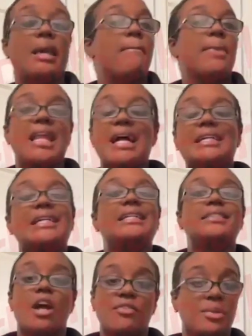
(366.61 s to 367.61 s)
Man, I
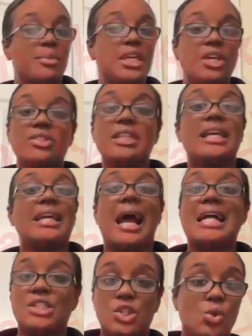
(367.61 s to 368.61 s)
kicked off them heels and
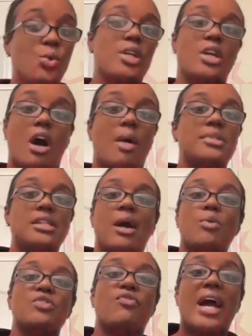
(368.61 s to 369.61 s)
got to it, y'all. I'm telling
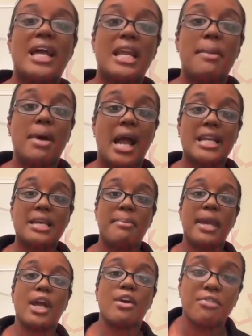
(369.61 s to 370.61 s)
you, I was fighting Bonnie
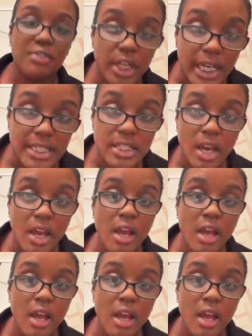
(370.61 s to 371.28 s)
barefoot.